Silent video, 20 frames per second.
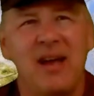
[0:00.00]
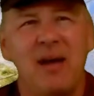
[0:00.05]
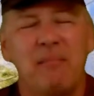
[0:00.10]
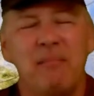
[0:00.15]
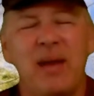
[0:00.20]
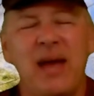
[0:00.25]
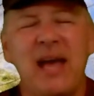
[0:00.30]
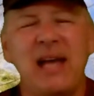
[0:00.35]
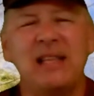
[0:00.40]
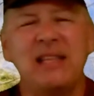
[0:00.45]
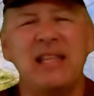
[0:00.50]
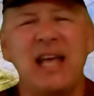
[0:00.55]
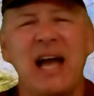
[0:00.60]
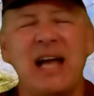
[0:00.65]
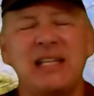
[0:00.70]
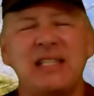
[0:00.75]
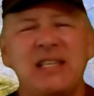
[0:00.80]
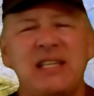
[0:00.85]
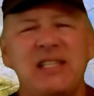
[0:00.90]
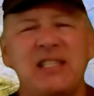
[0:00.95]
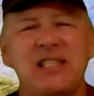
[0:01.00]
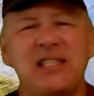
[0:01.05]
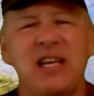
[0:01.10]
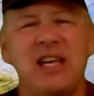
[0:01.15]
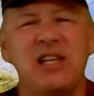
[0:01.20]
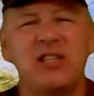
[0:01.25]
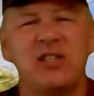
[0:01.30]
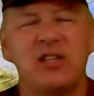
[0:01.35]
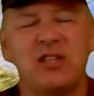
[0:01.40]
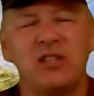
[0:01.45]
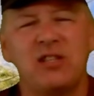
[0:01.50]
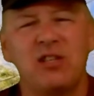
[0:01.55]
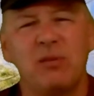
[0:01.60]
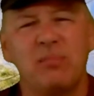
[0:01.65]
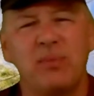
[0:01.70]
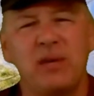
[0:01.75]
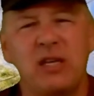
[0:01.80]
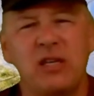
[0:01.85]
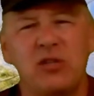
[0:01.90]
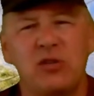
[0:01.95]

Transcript: Make that decision to be